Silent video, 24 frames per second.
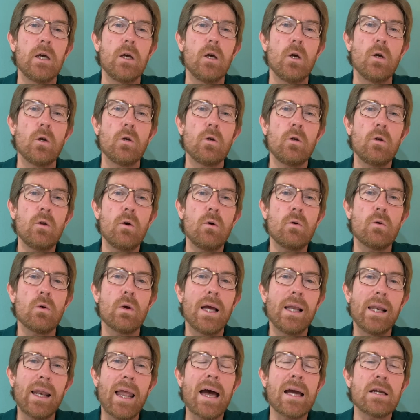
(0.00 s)
You know,
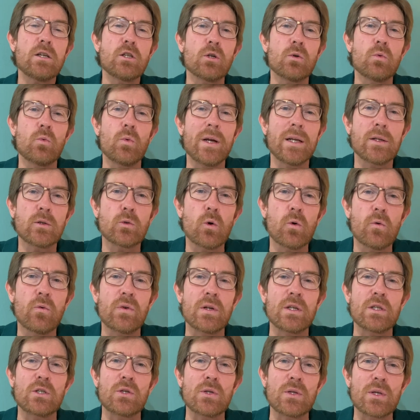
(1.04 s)
Elijah went off
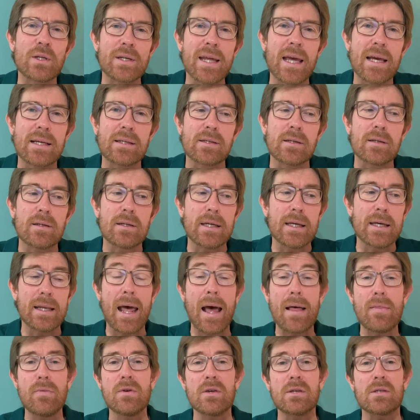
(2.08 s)
into the desert. He had
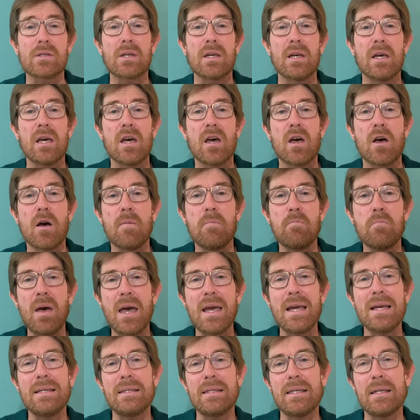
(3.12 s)
had this
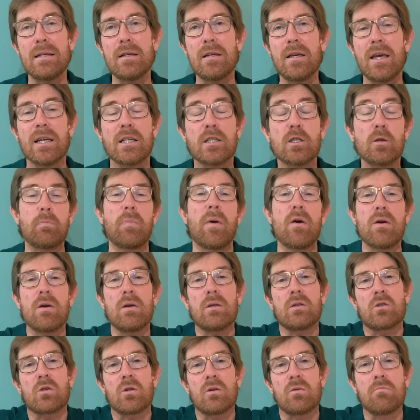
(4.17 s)
amazing
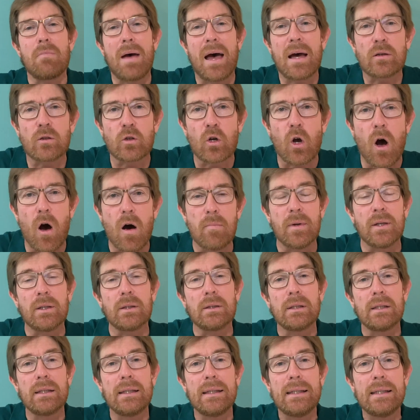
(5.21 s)
experience of Mount
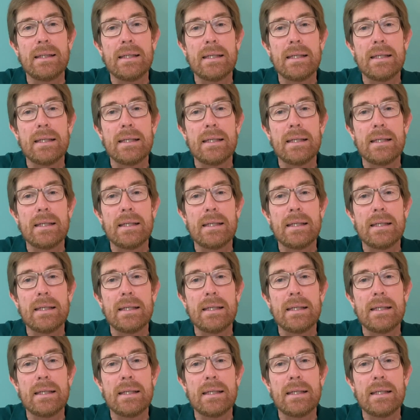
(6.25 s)
Carmel.